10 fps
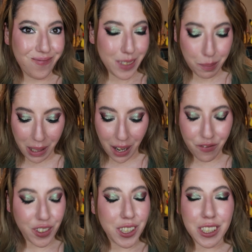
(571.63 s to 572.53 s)
It's been on
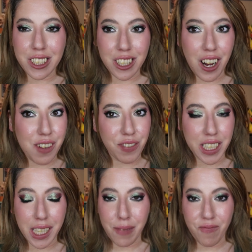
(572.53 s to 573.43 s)
for a long
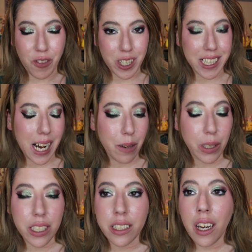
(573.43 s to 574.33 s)
freaking time, 14
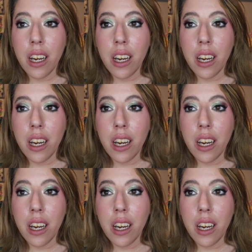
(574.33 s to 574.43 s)
hours.